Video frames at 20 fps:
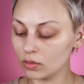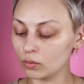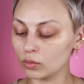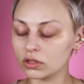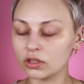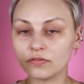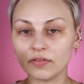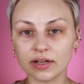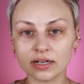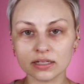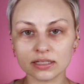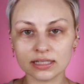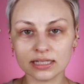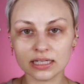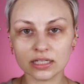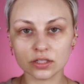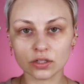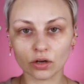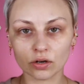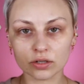with the
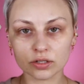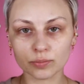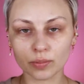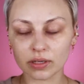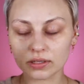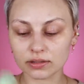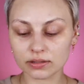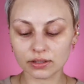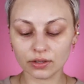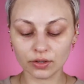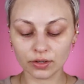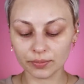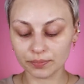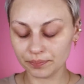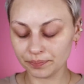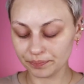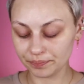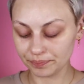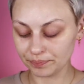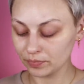Vita-C Dark Spot
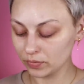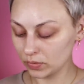Serum.